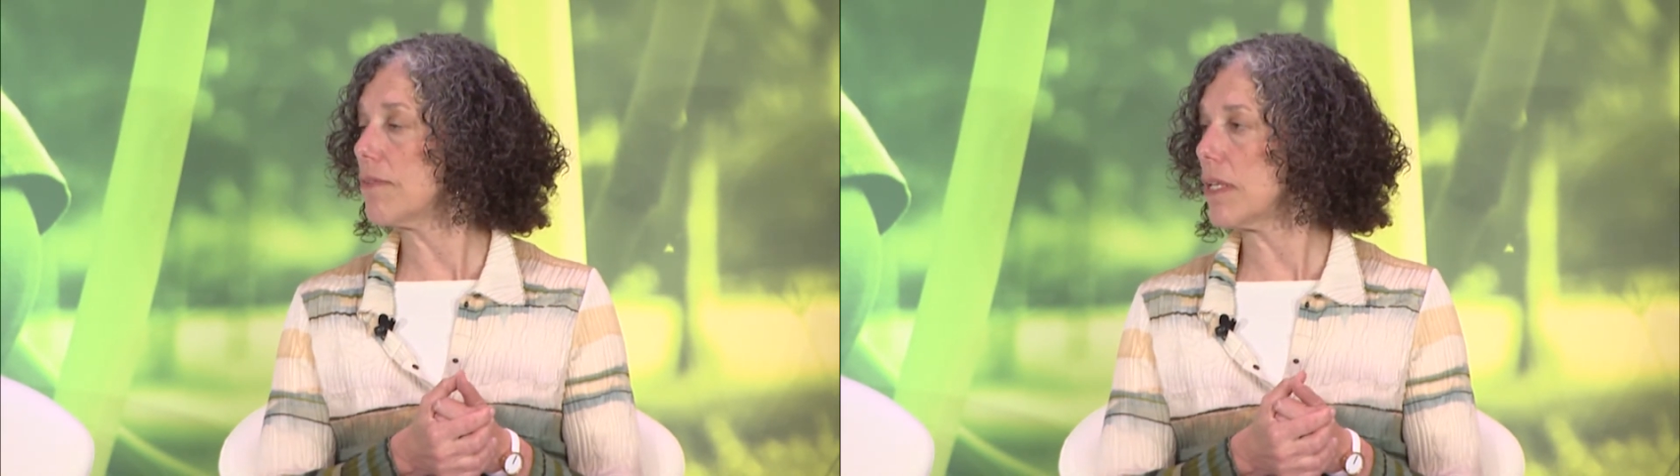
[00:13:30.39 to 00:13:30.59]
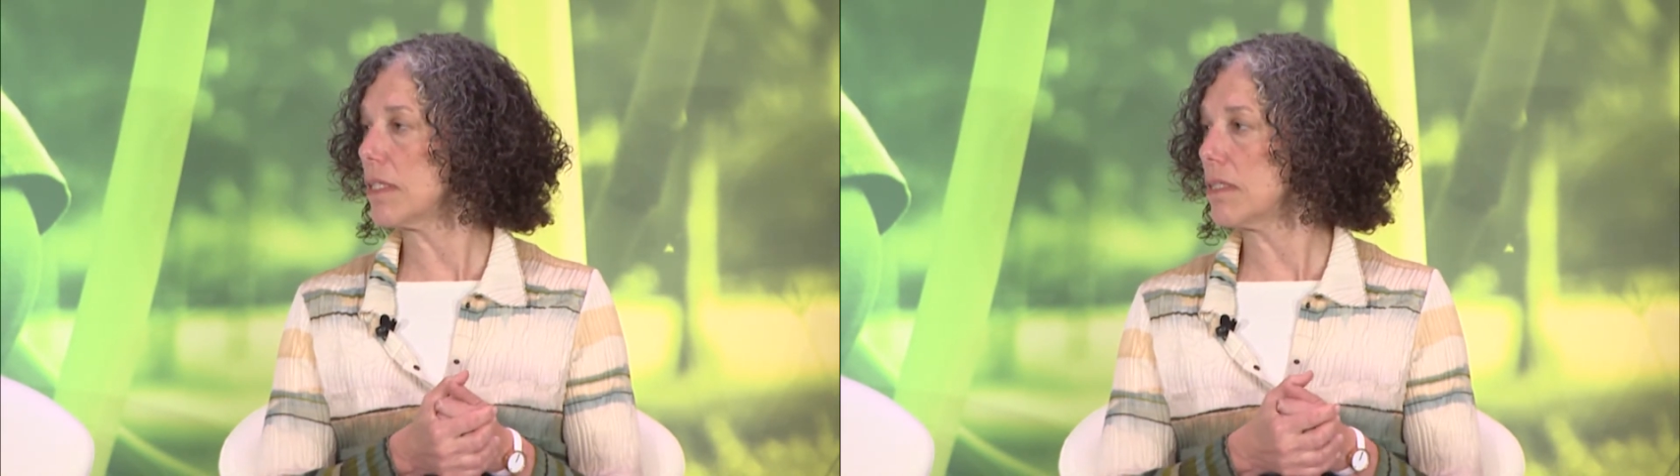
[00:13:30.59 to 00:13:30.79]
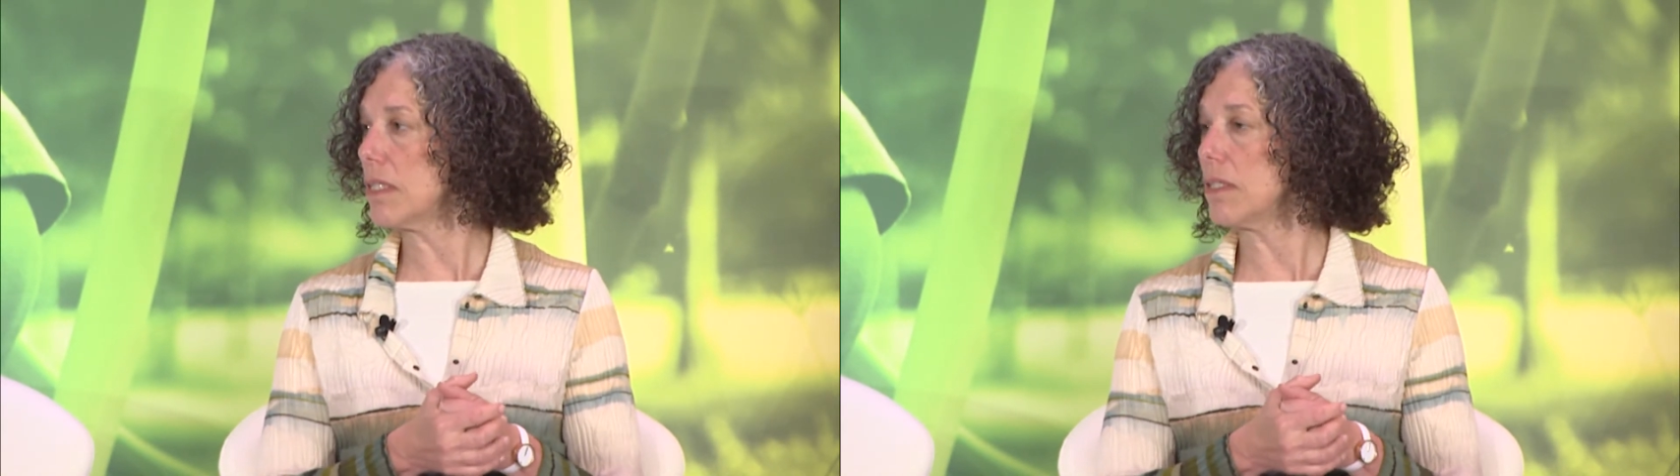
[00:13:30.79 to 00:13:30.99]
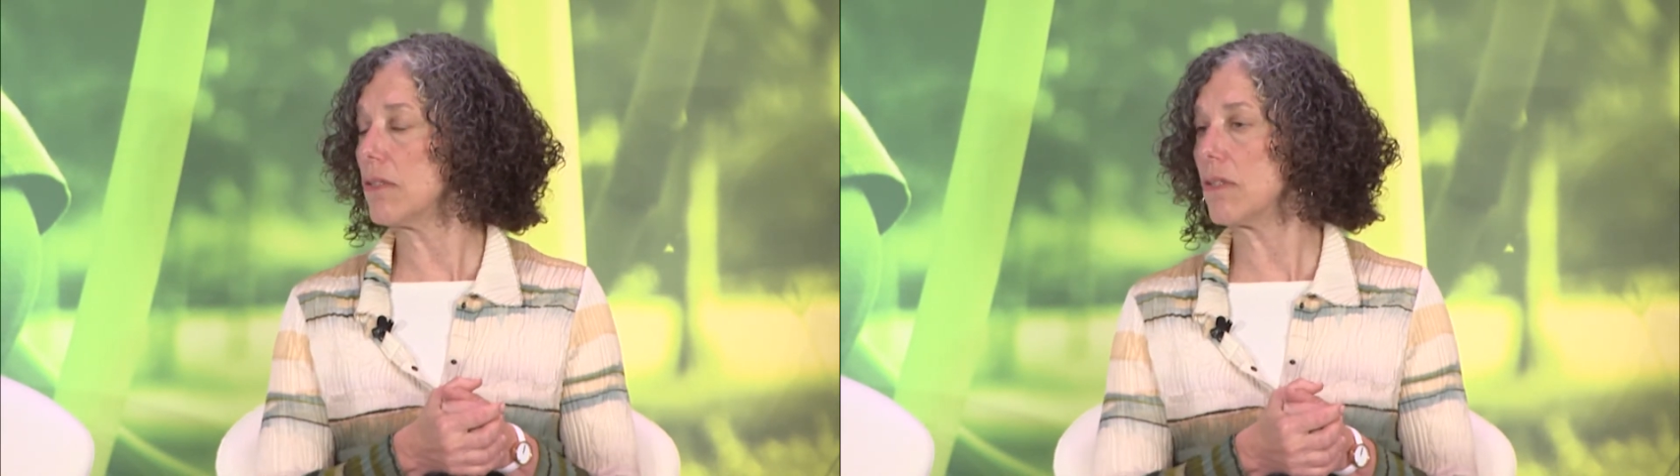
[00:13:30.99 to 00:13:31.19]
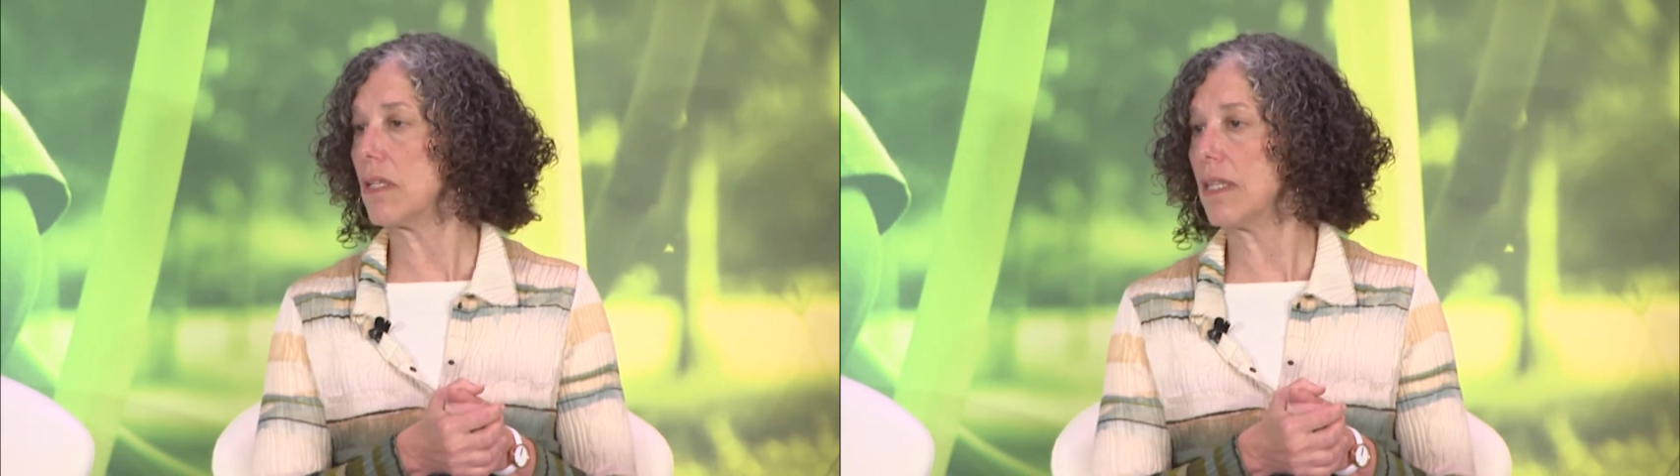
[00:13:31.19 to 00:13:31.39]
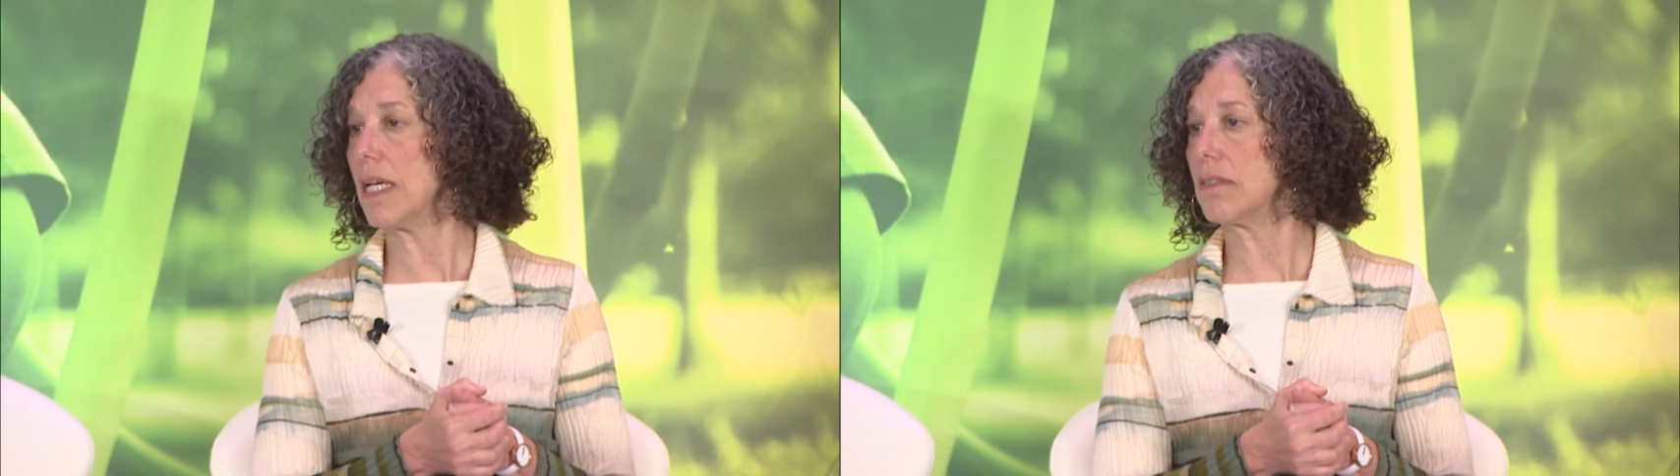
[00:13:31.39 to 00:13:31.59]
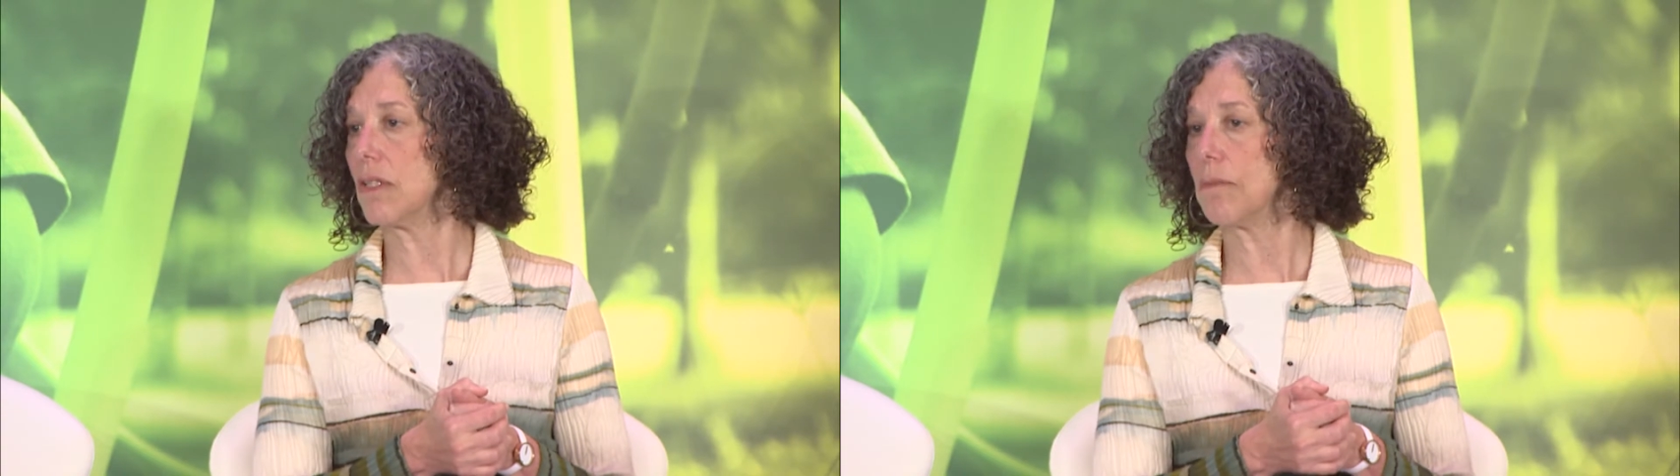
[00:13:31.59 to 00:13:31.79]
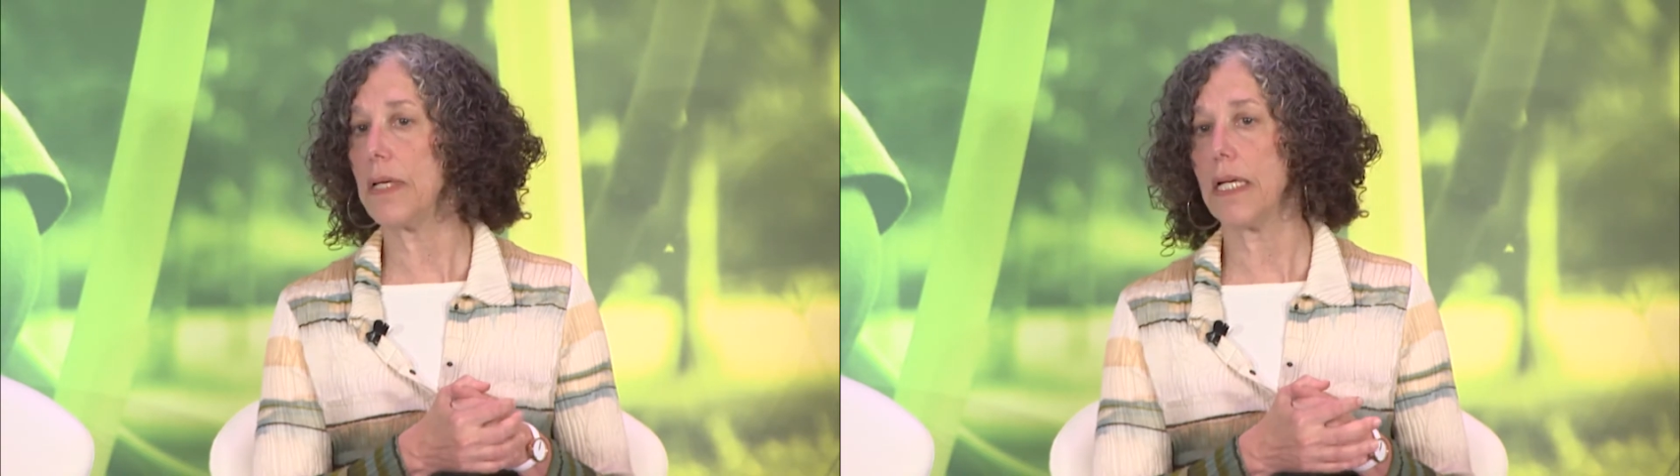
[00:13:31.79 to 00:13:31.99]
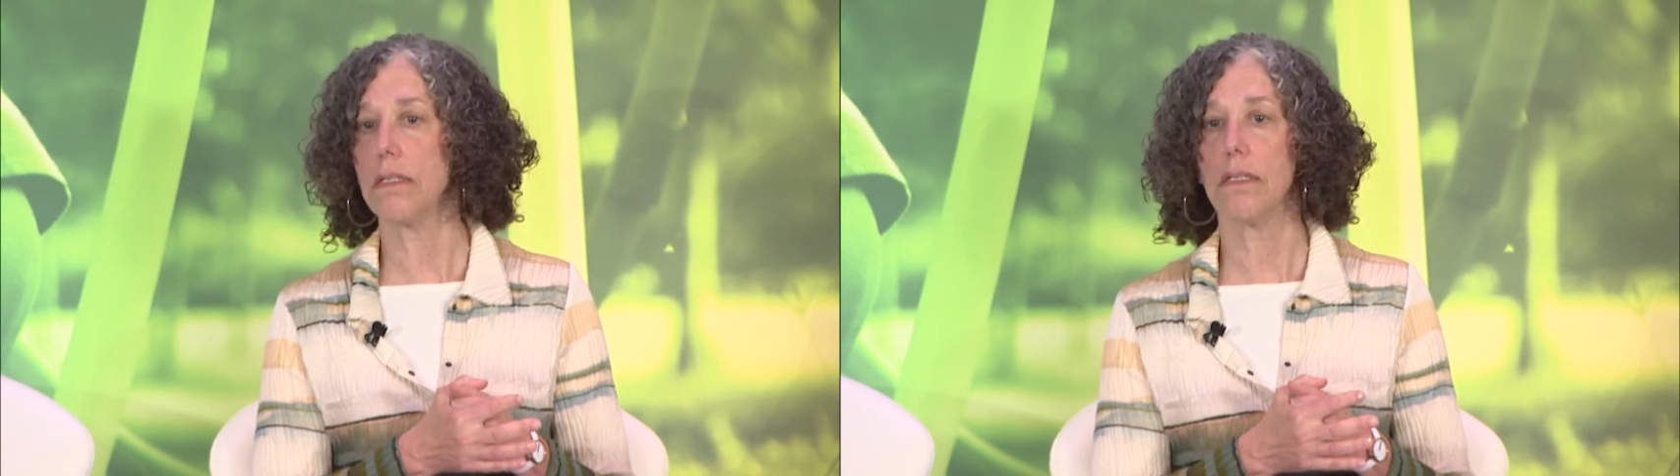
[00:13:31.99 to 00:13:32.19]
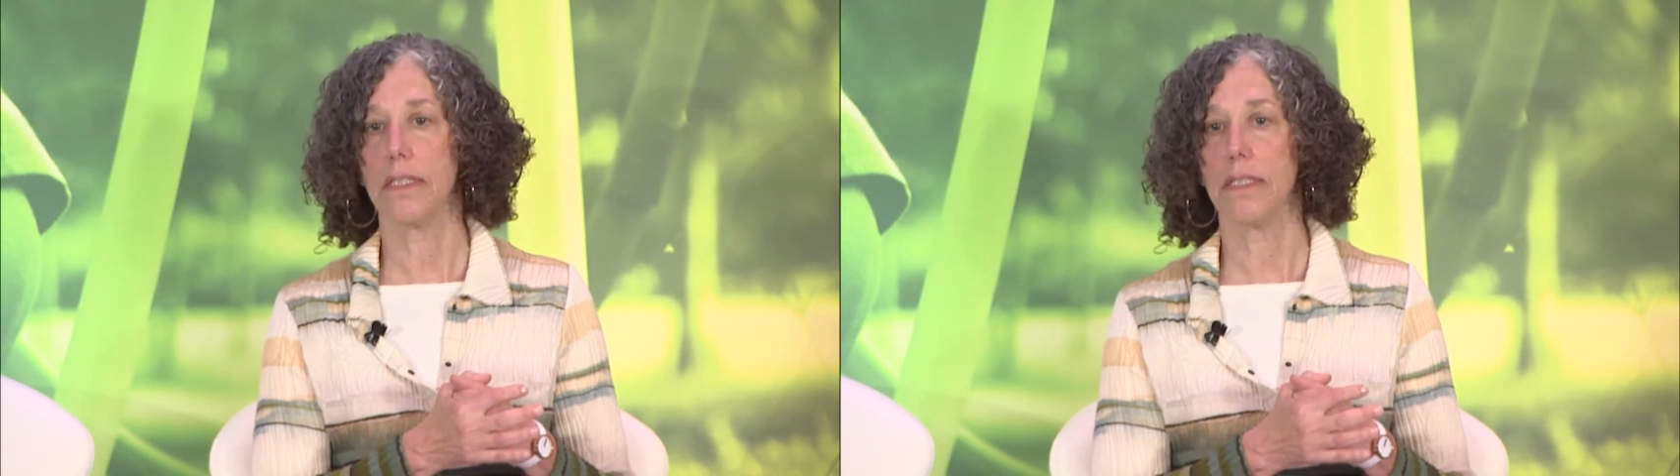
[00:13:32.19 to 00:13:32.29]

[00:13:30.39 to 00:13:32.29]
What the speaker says: volunteers in that domain.